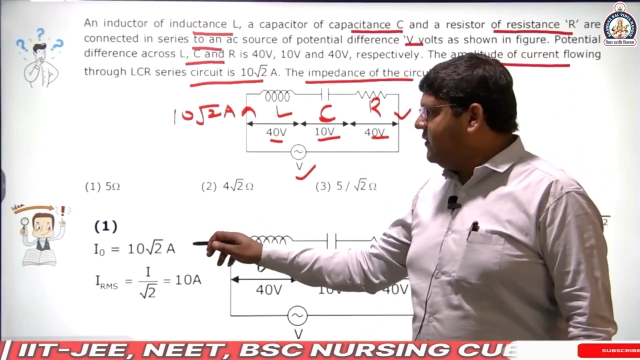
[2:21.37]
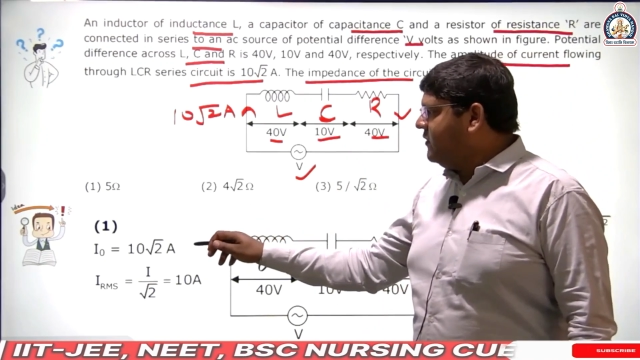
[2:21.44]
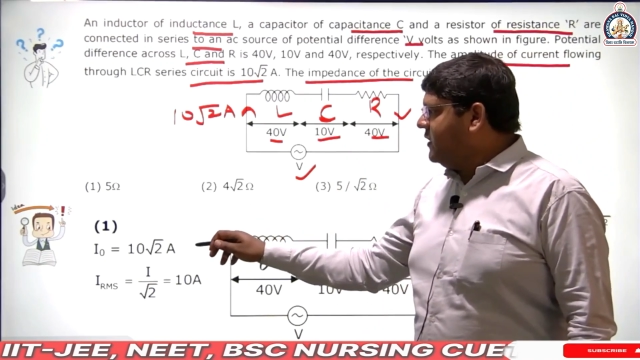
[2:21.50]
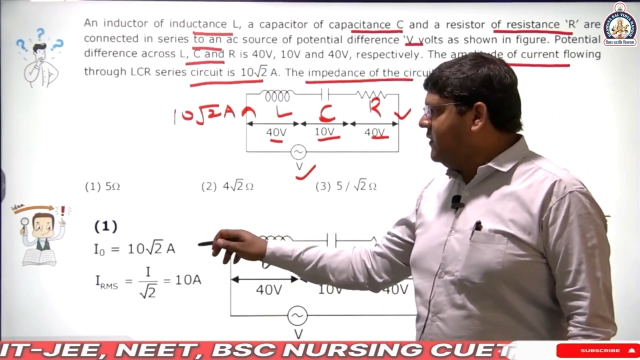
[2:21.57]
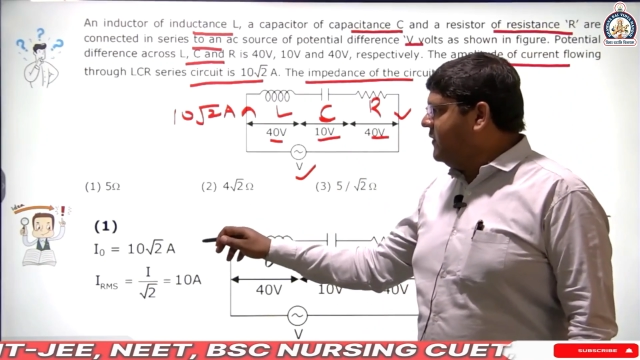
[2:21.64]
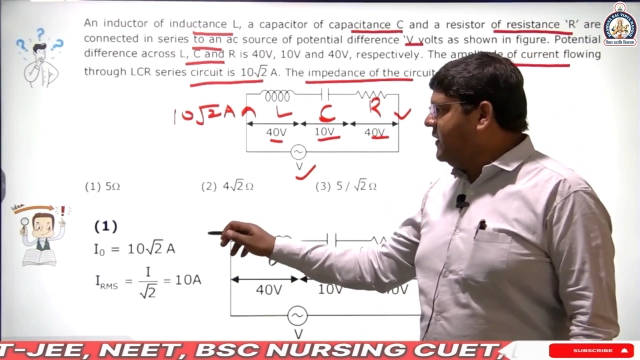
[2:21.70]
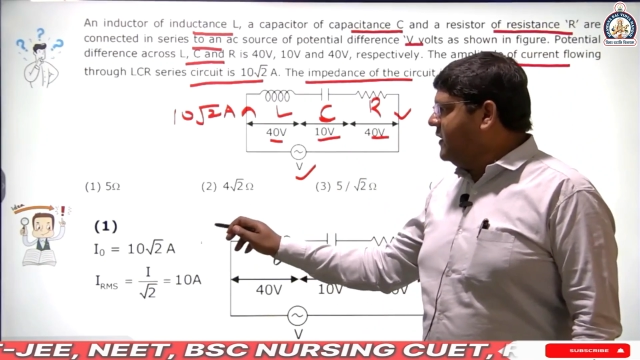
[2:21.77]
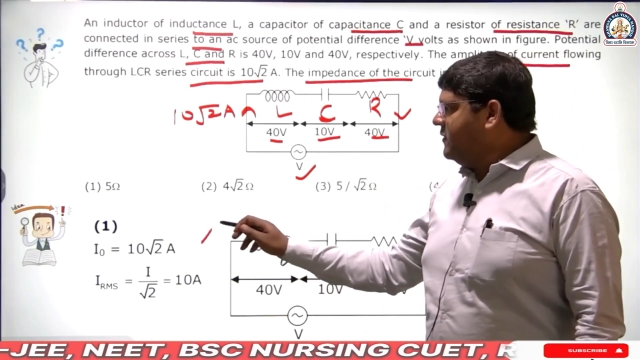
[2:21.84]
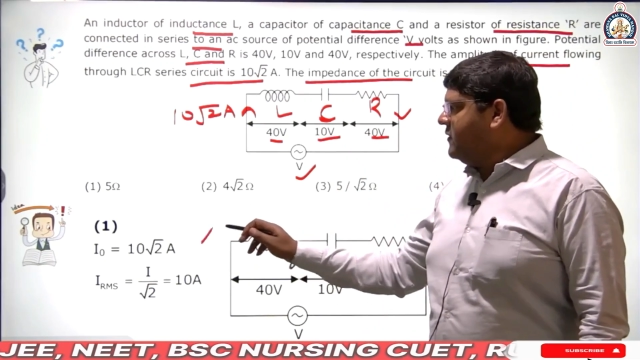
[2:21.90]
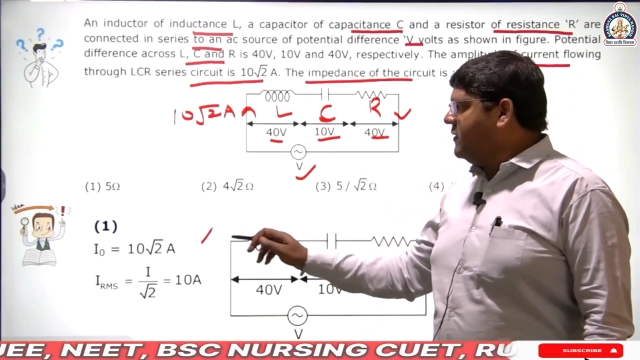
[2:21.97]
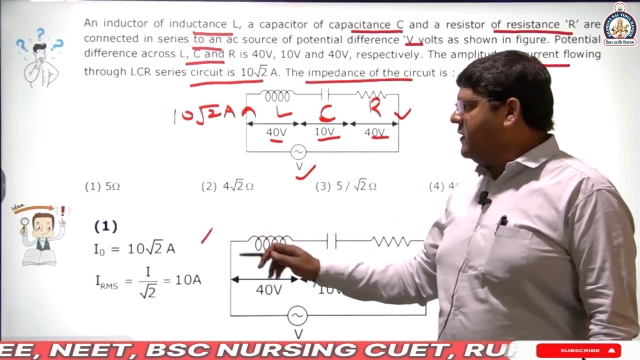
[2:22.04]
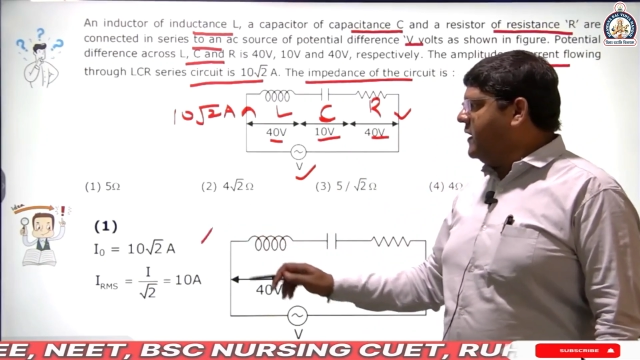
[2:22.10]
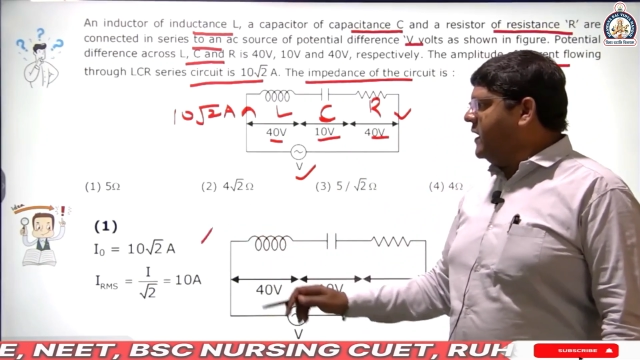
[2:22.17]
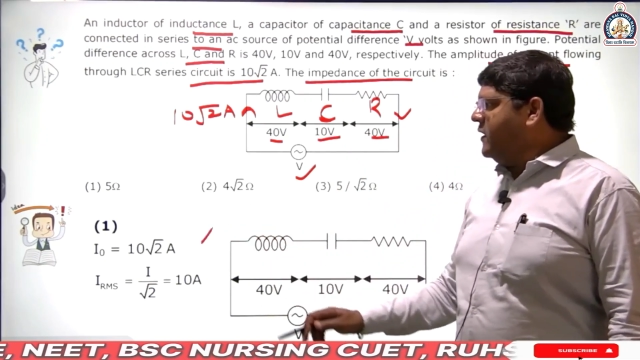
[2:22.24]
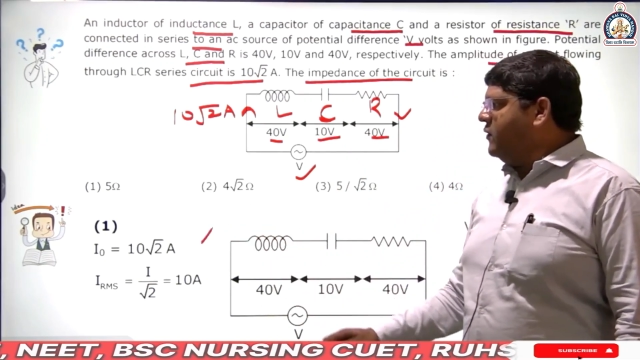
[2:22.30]
is given
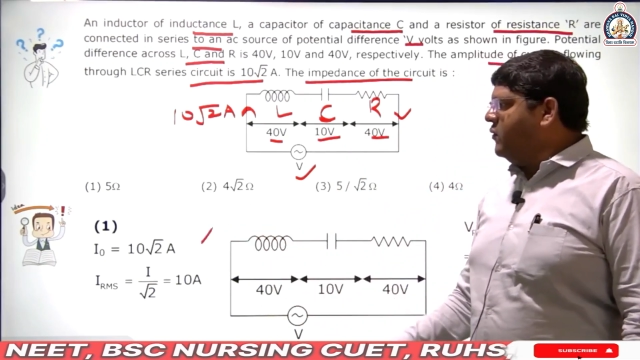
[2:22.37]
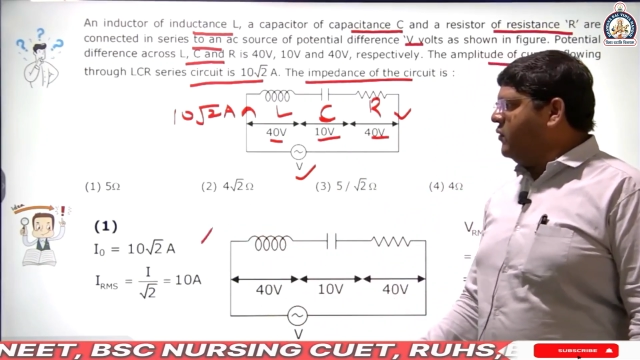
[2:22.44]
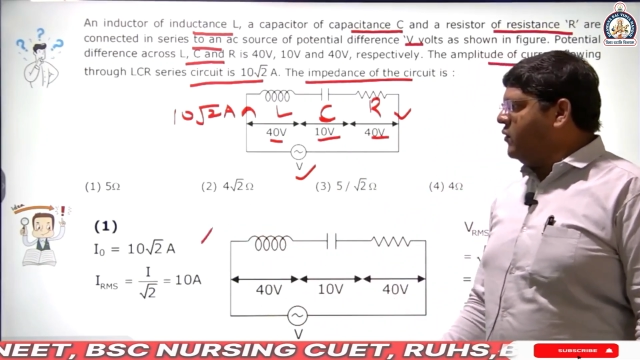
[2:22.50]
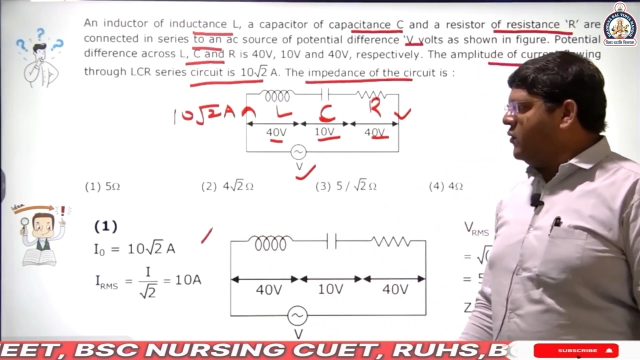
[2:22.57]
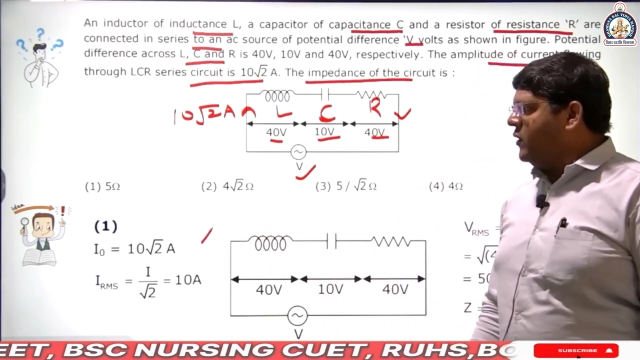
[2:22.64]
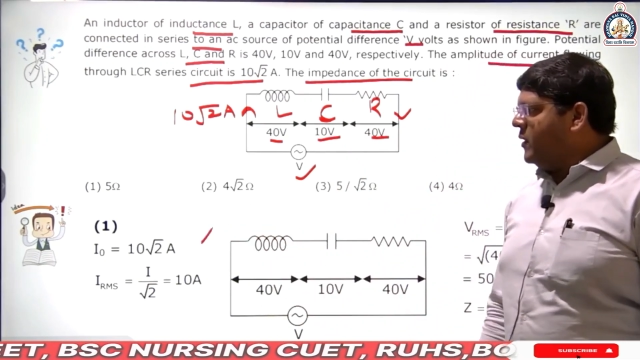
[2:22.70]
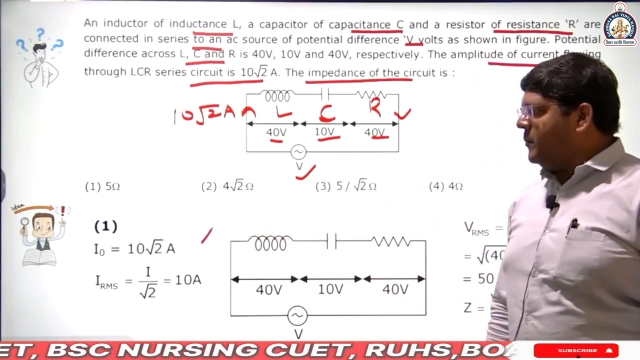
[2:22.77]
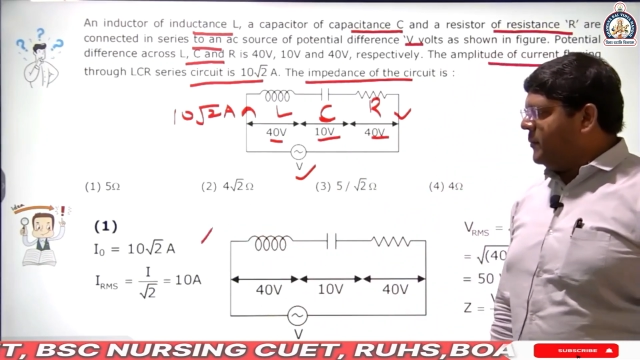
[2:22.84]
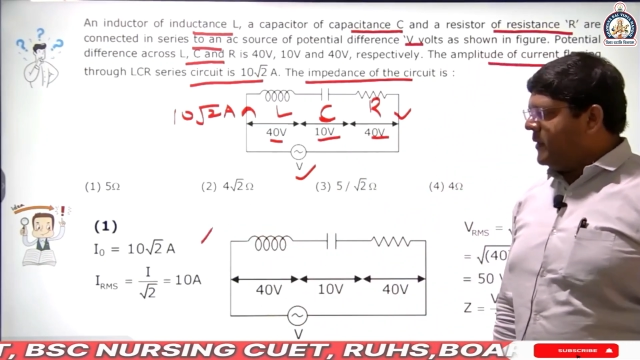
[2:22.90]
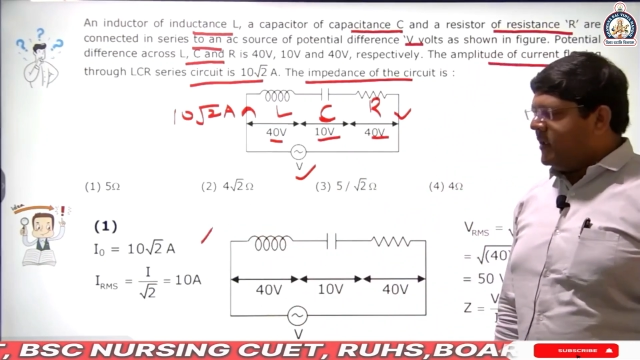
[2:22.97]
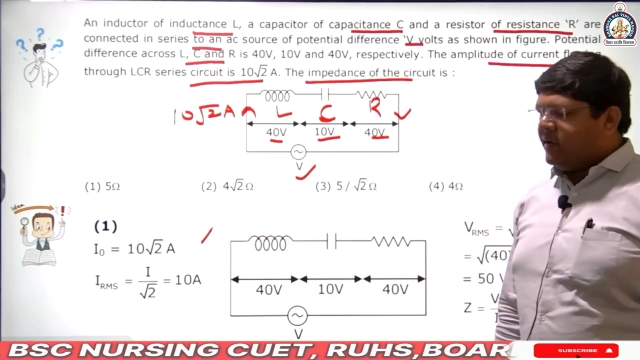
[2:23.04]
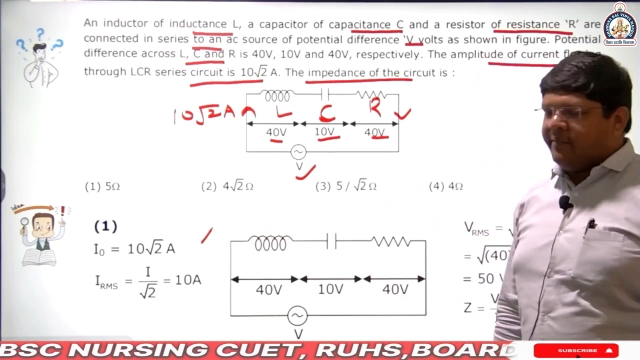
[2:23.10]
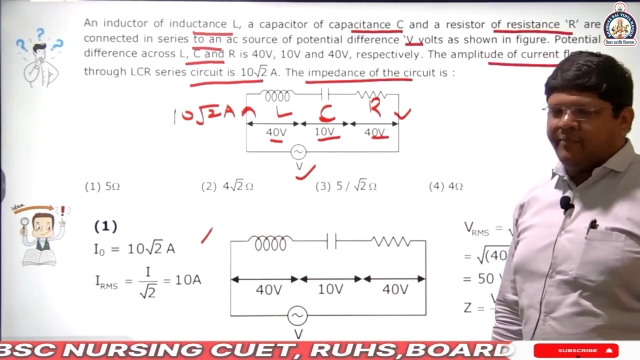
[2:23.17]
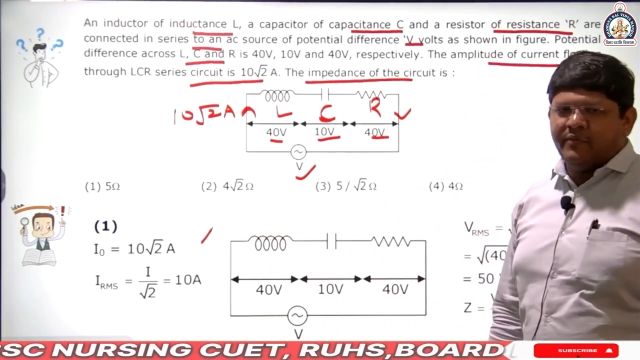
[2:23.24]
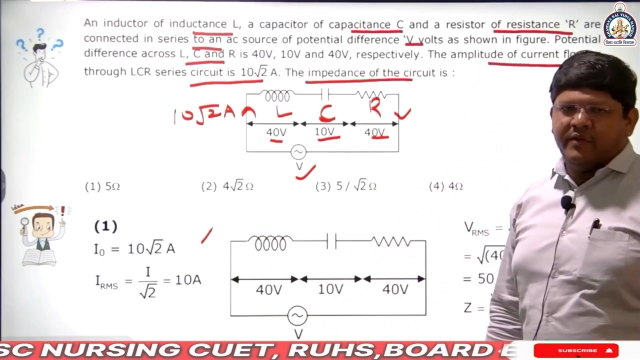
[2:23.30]
as 10 root 2
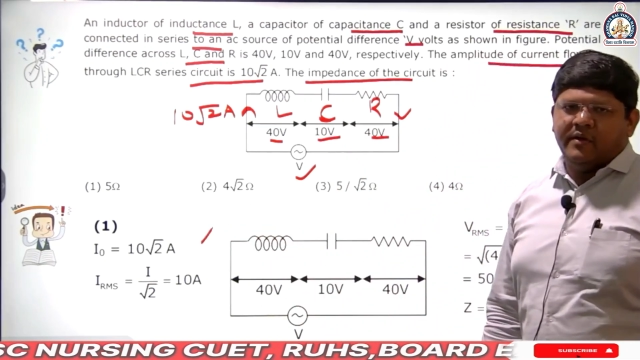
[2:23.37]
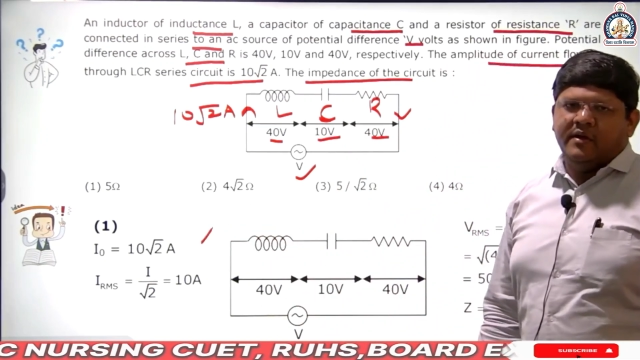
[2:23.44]
ampere.